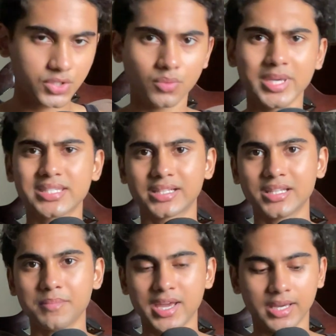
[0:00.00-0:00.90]
So
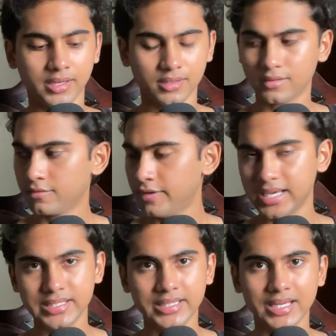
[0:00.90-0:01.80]
basically my
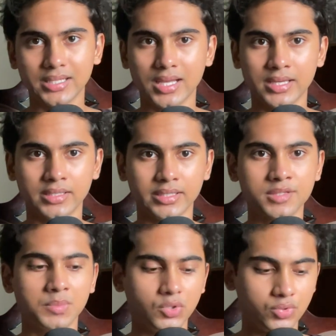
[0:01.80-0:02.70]
weighing scale
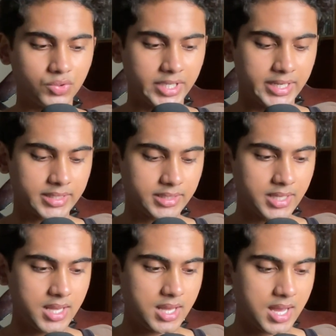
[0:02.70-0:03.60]
is Bluetooth connected,
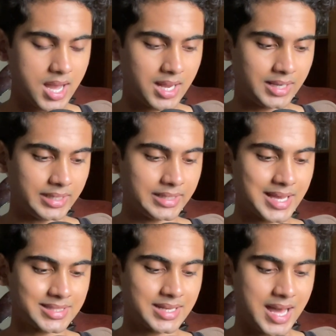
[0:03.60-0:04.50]
and it
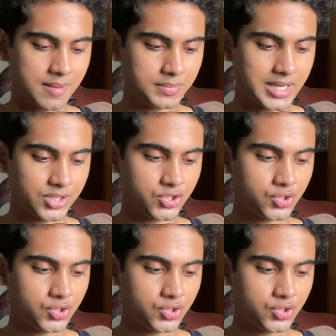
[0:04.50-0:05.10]
has an app that